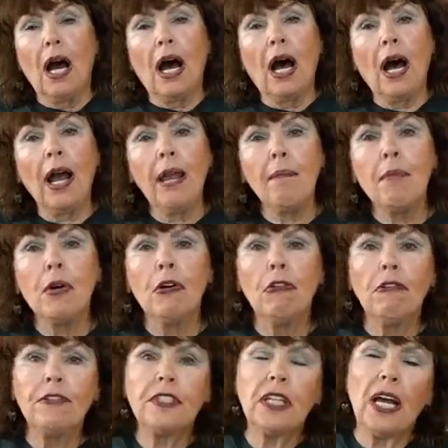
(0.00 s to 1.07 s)
I
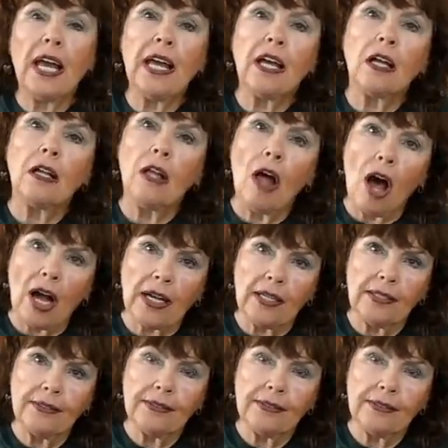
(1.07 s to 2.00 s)
moved a clock,